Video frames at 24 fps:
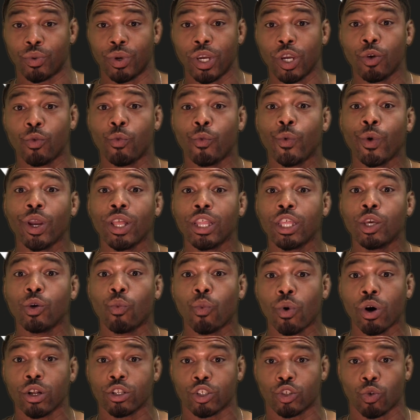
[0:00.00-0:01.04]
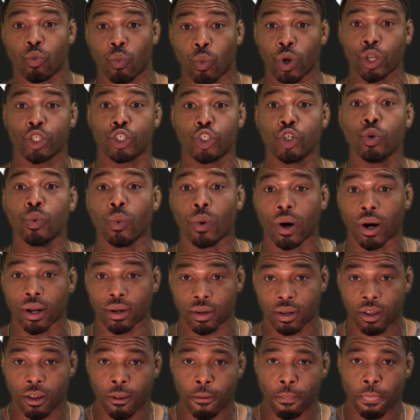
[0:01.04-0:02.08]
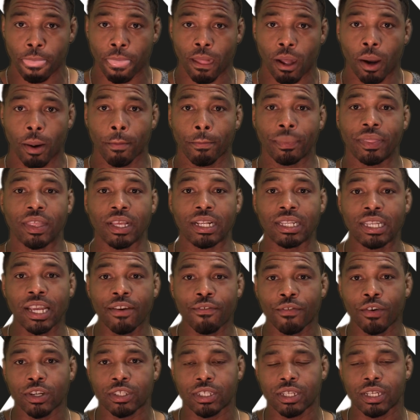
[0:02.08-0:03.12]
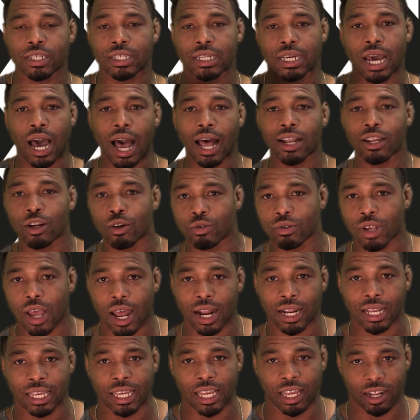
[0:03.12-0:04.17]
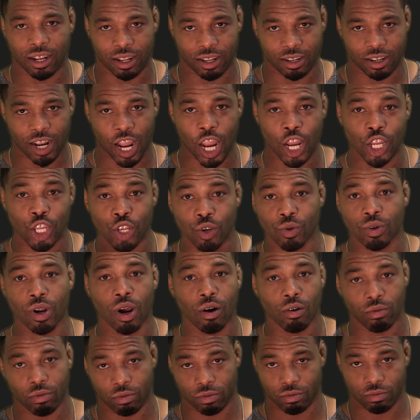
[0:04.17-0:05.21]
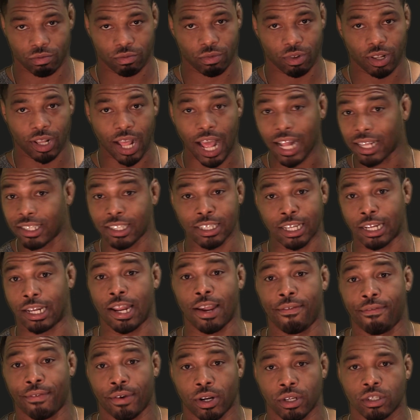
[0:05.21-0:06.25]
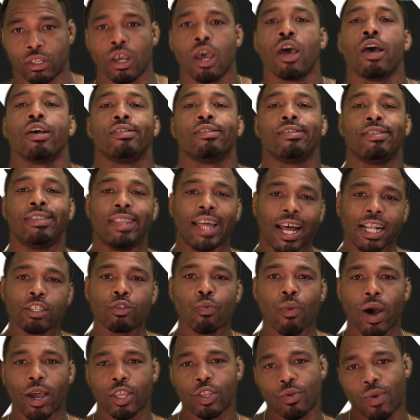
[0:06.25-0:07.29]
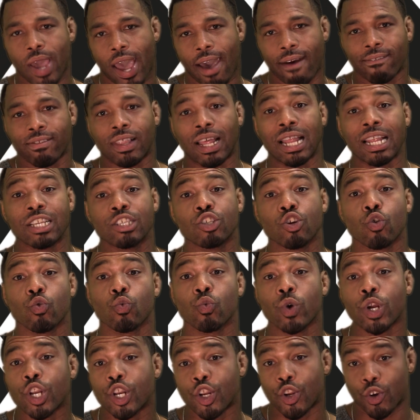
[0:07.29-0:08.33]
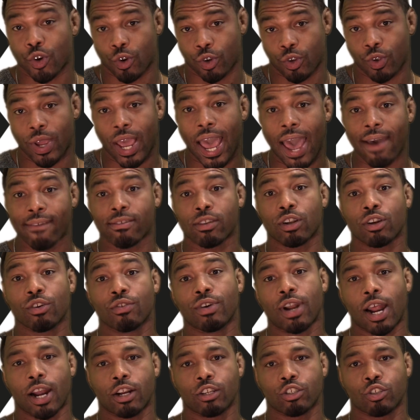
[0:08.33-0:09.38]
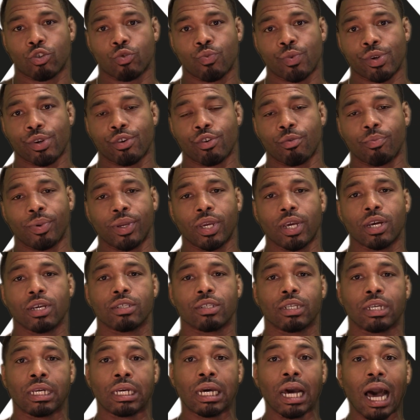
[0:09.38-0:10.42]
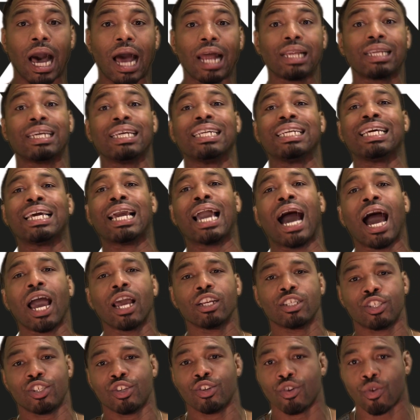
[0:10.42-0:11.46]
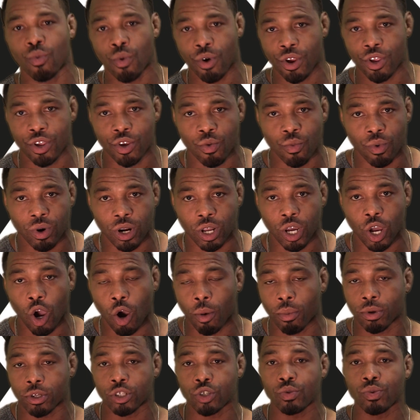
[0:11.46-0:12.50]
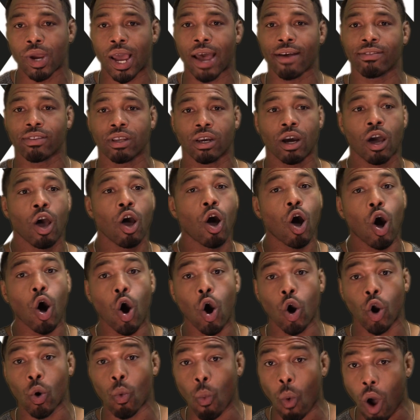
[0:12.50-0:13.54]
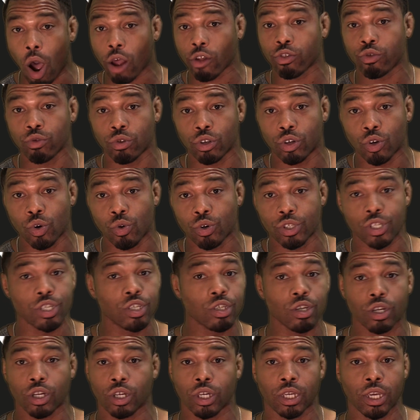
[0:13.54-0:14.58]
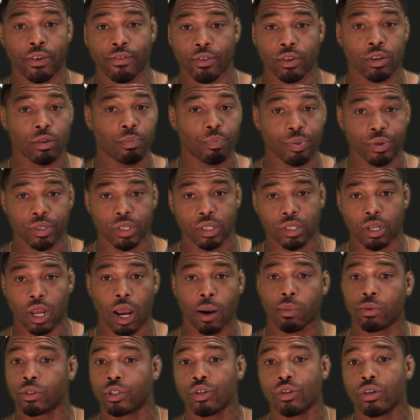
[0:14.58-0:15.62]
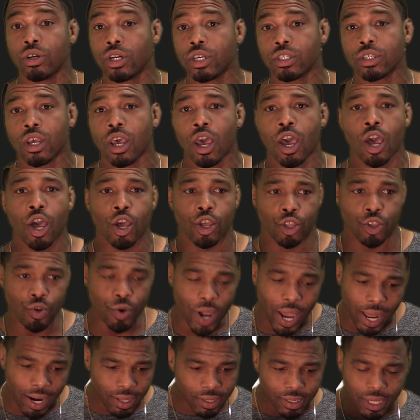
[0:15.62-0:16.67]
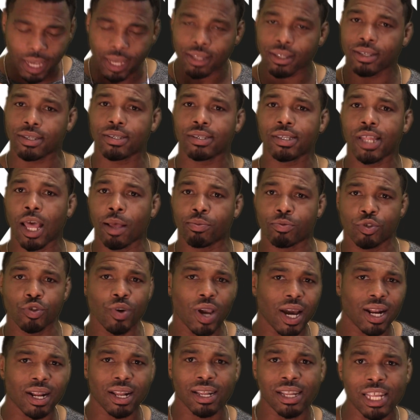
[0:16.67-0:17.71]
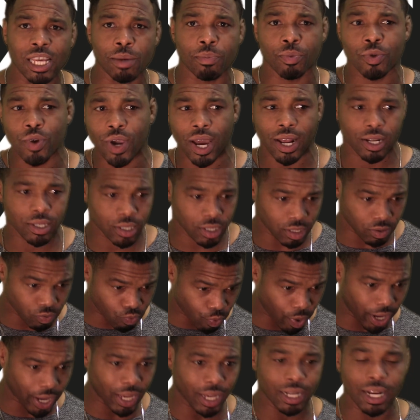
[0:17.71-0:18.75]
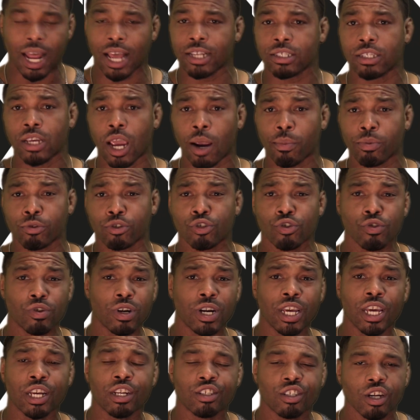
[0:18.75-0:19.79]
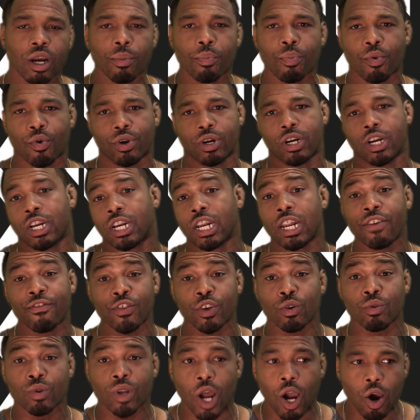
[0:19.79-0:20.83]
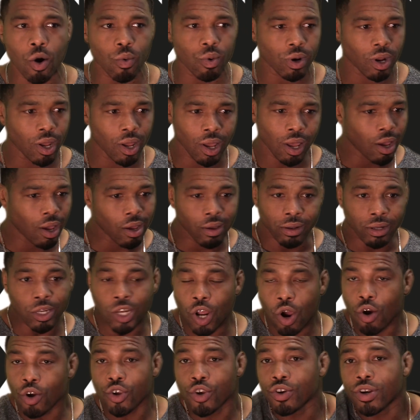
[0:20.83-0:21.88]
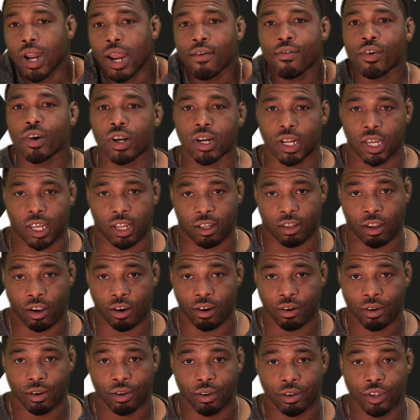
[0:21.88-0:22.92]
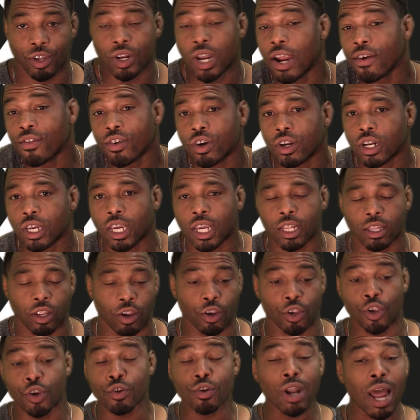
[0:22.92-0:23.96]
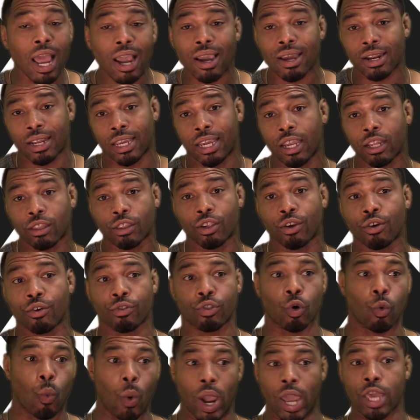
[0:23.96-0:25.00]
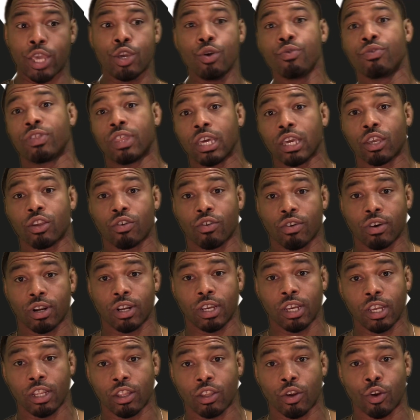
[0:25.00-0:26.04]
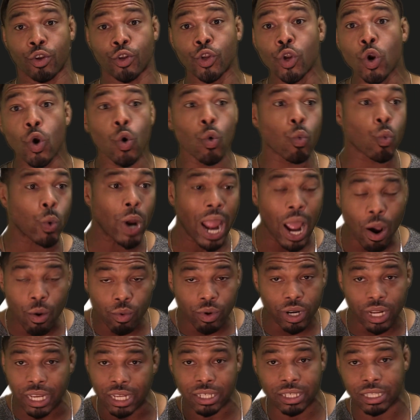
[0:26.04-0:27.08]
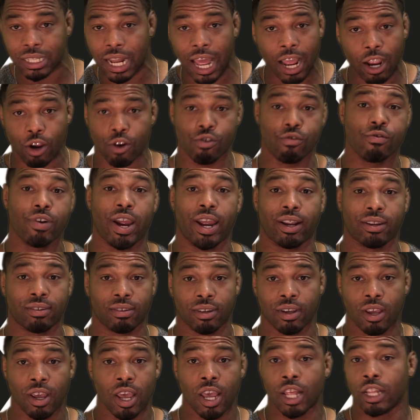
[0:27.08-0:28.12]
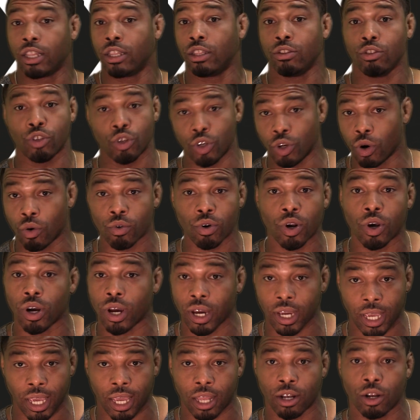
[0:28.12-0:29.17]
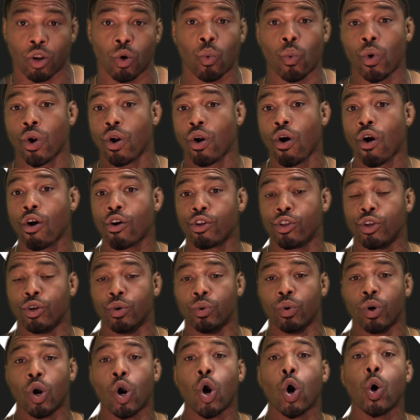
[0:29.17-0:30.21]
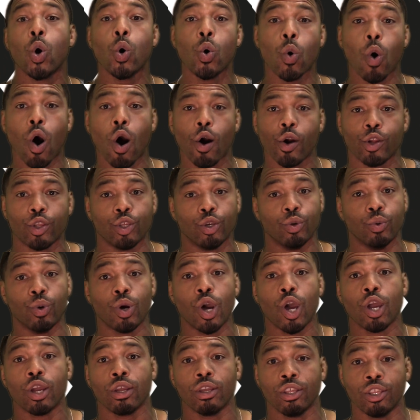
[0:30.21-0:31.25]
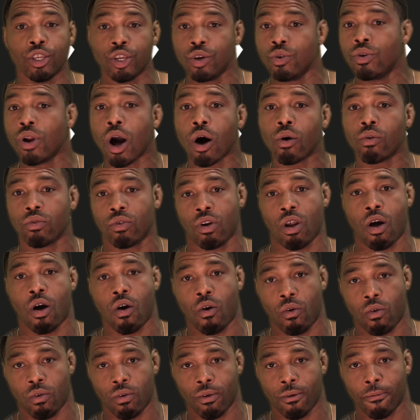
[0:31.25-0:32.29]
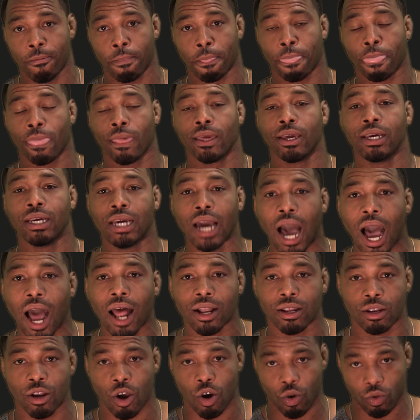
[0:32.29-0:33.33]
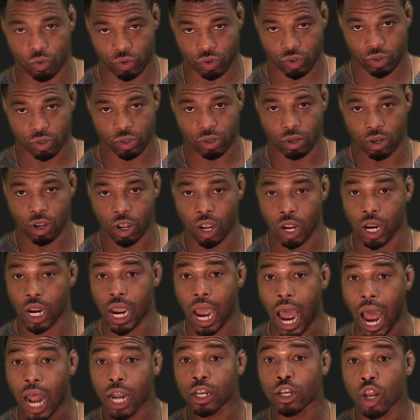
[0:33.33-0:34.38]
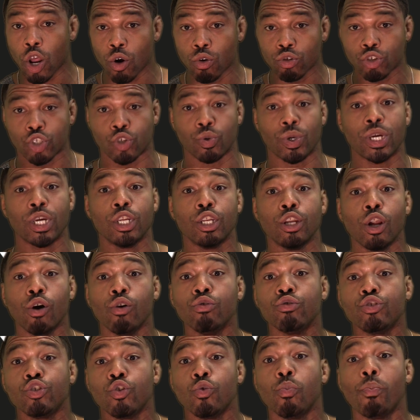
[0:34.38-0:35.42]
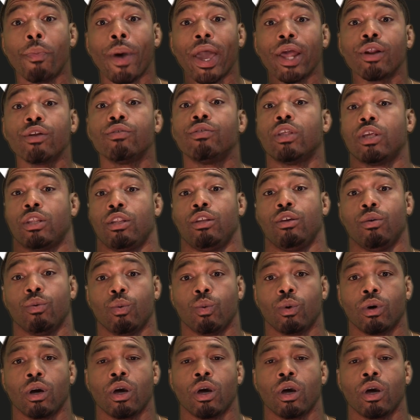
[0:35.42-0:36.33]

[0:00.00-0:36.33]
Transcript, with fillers: He really wants what you want. The difference is God knows how to get it and you don't. That's the difference. That's why you have to surrender. You have to learn how to surrender because God can guide you to where you want to go, but you have to walk through the door. She's going to give you to present the opportunities. You got to take the steps. You got to leap. You got to recognize the opportunity and jump on it. And if you don't, no, you're never going to get there. You're never going to get there. You're not going to get there the way you think you're going to get there. Your route is not correct. You don't know. Again, where are you? Who are you? You don't know. God knows. God knows you. He knows you better than you.